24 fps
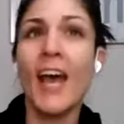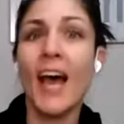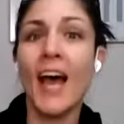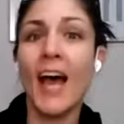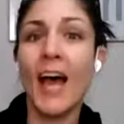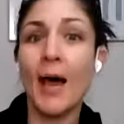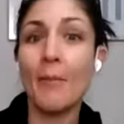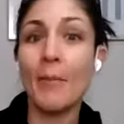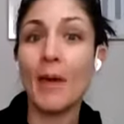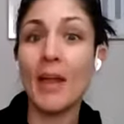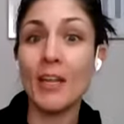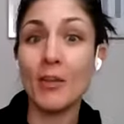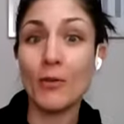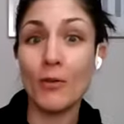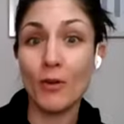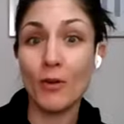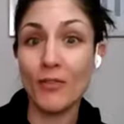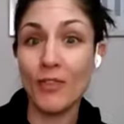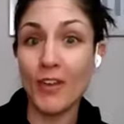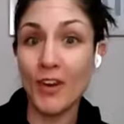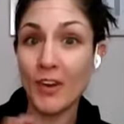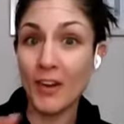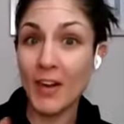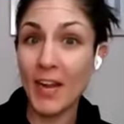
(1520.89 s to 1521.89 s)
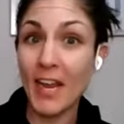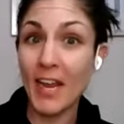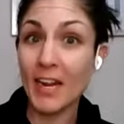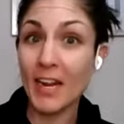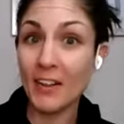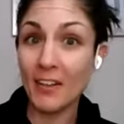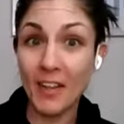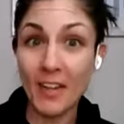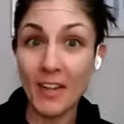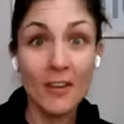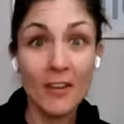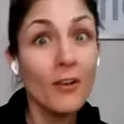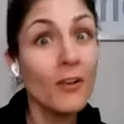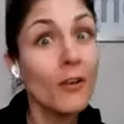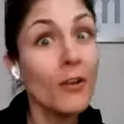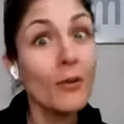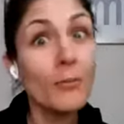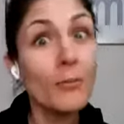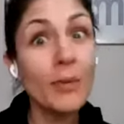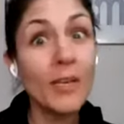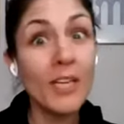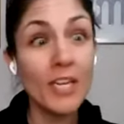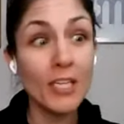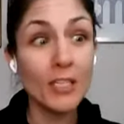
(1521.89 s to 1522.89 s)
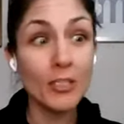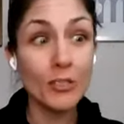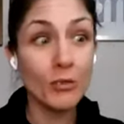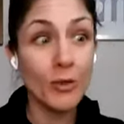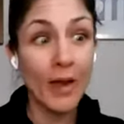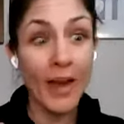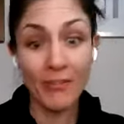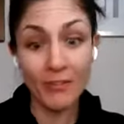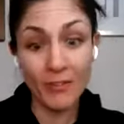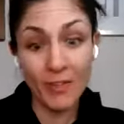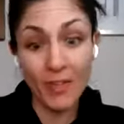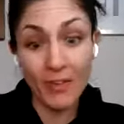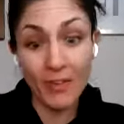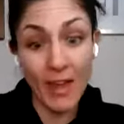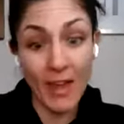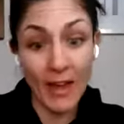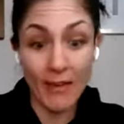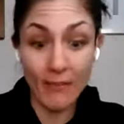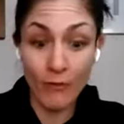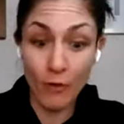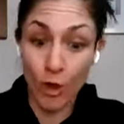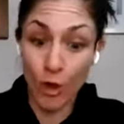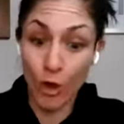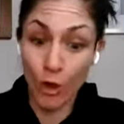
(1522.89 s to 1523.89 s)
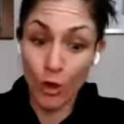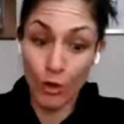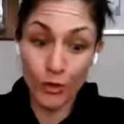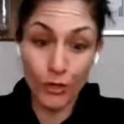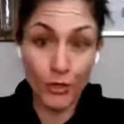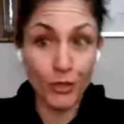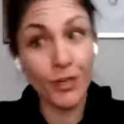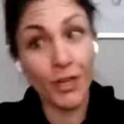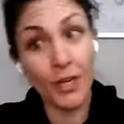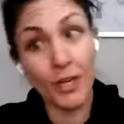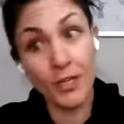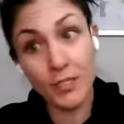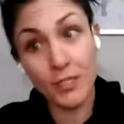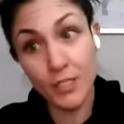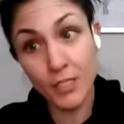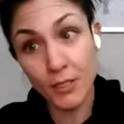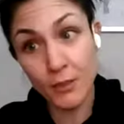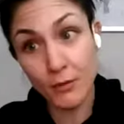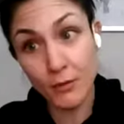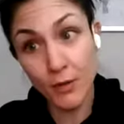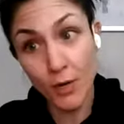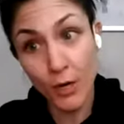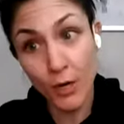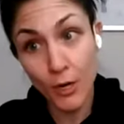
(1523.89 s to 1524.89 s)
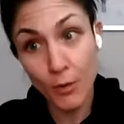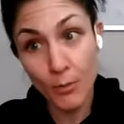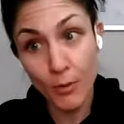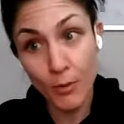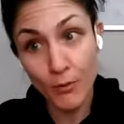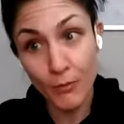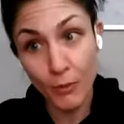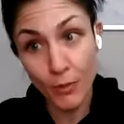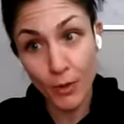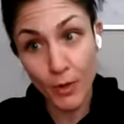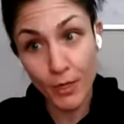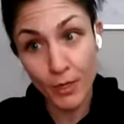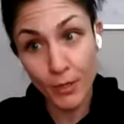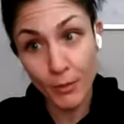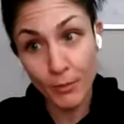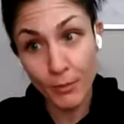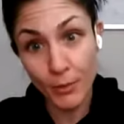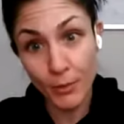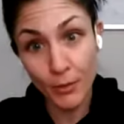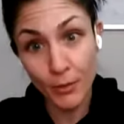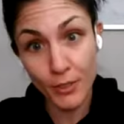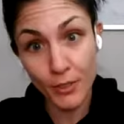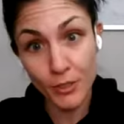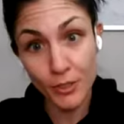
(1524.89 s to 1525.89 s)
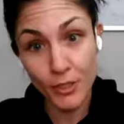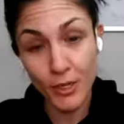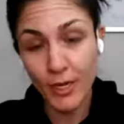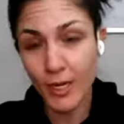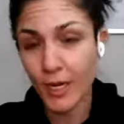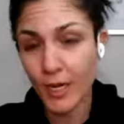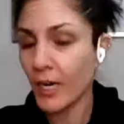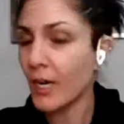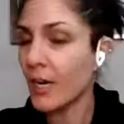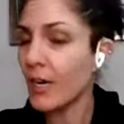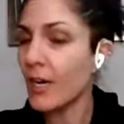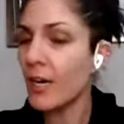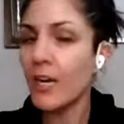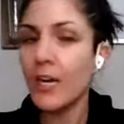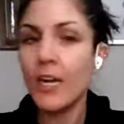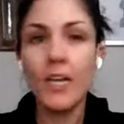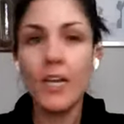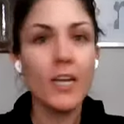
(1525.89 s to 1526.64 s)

um, and you are very analytical because you have to have all your ducks in a row before you pull the trigger.